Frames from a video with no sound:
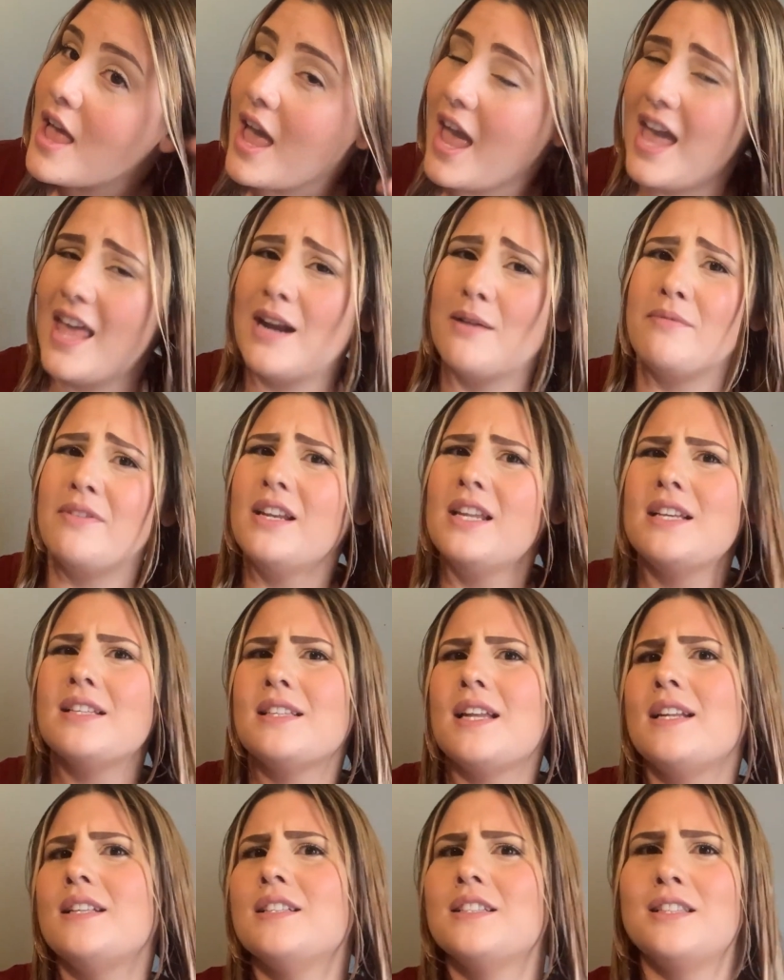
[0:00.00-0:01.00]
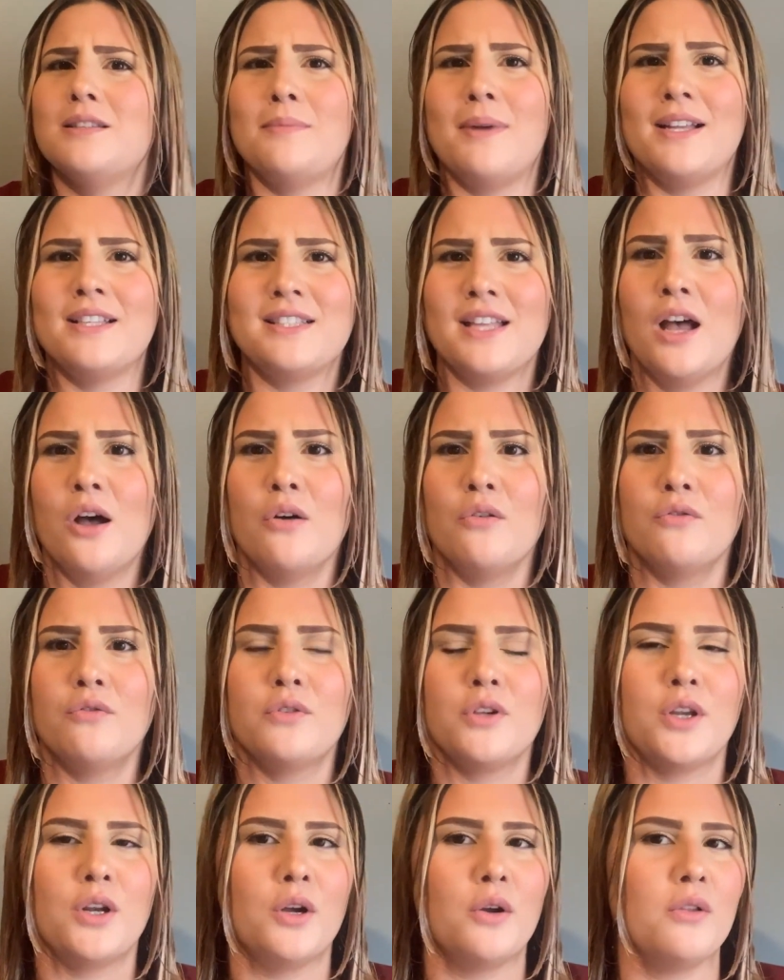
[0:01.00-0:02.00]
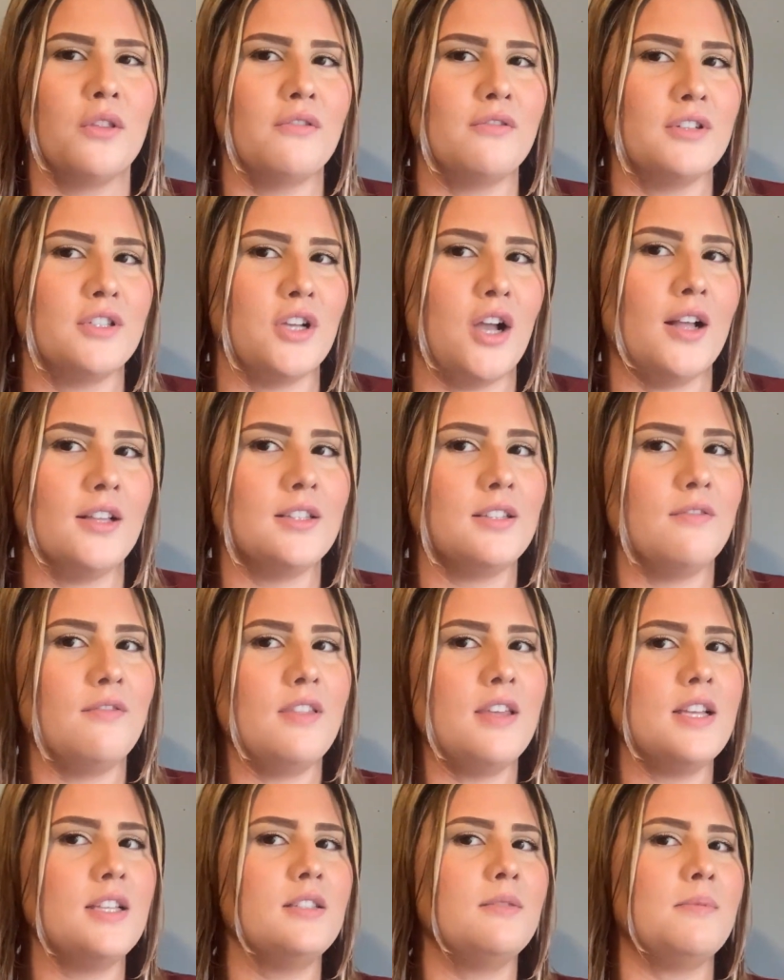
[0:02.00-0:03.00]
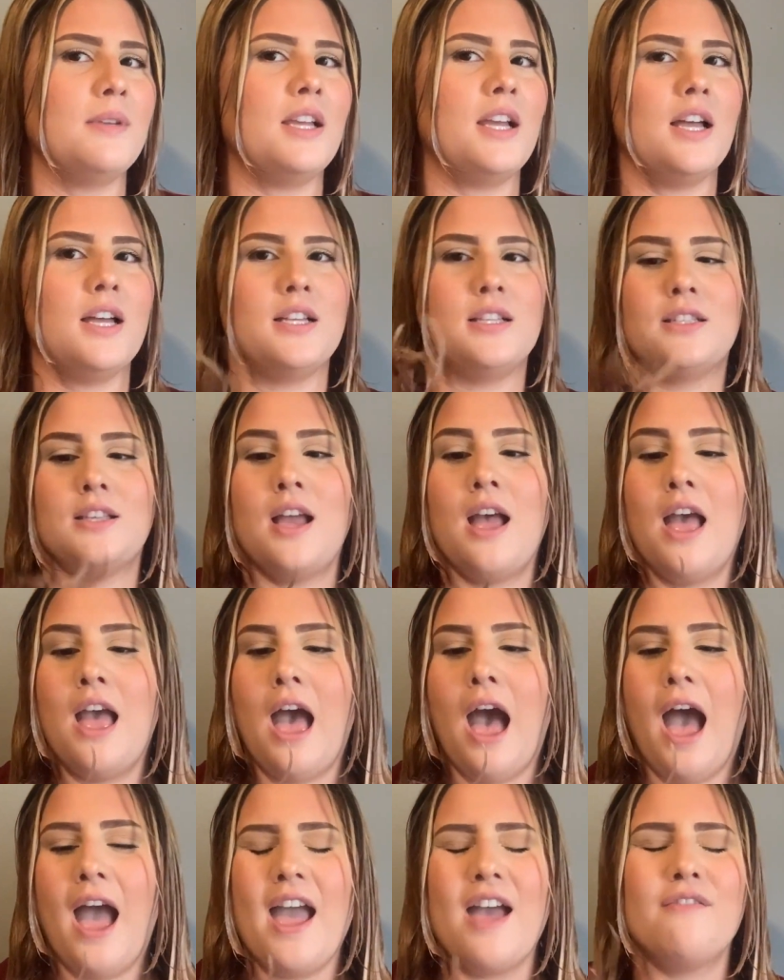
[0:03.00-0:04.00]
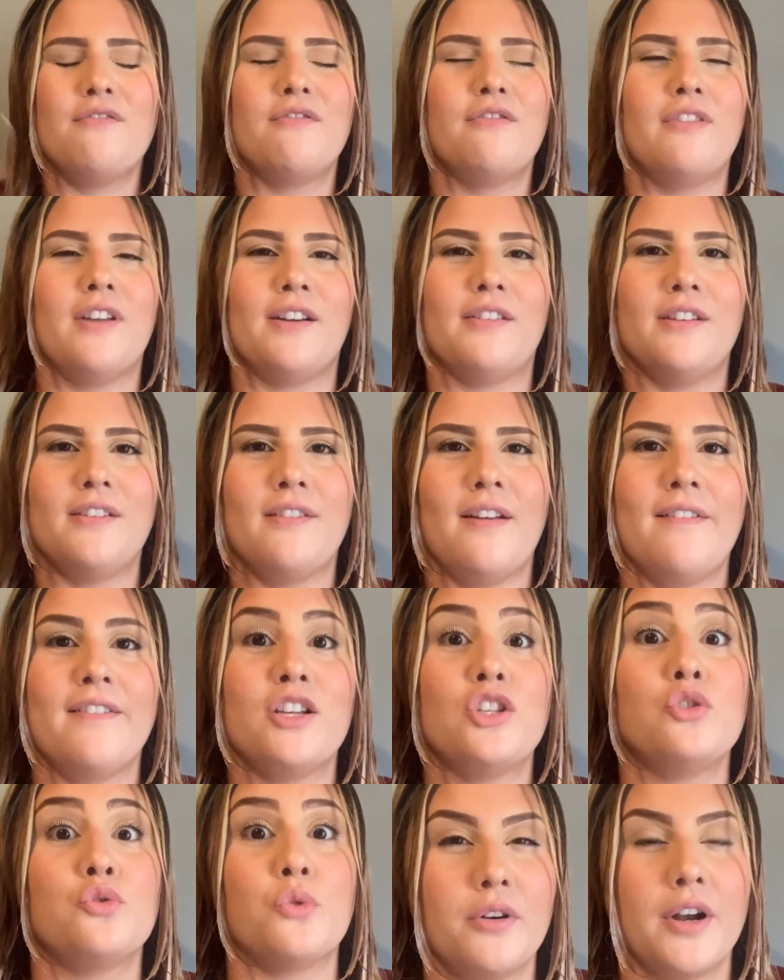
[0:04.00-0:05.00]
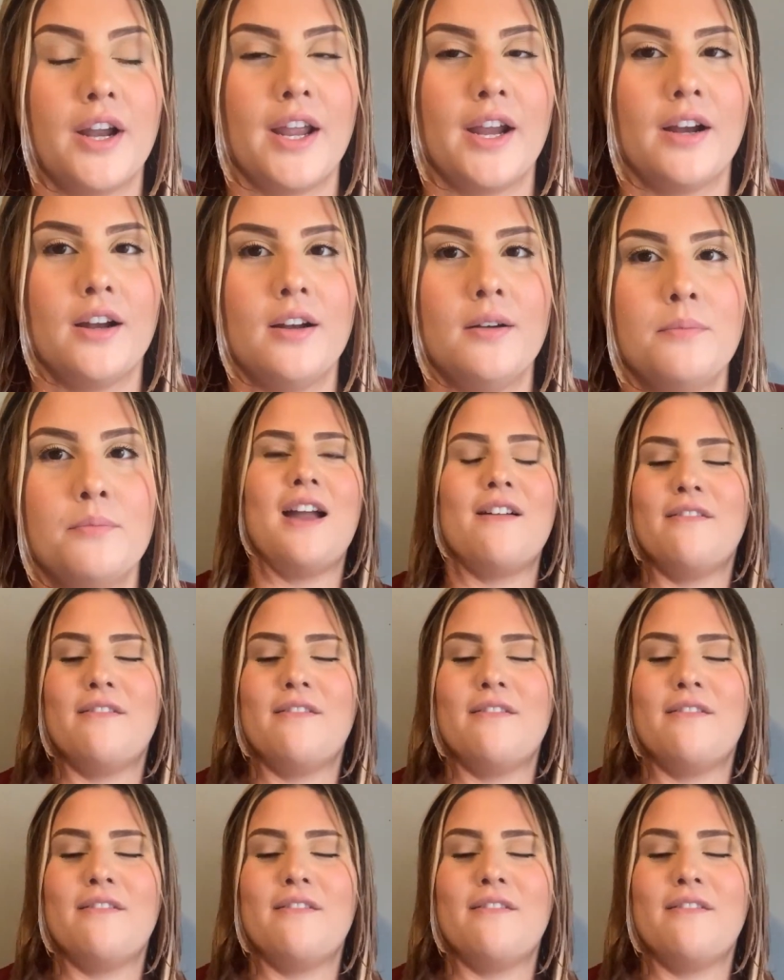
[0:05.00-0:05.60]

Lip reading: and I'm really excited to see myself the results of this, because I have very dry hair.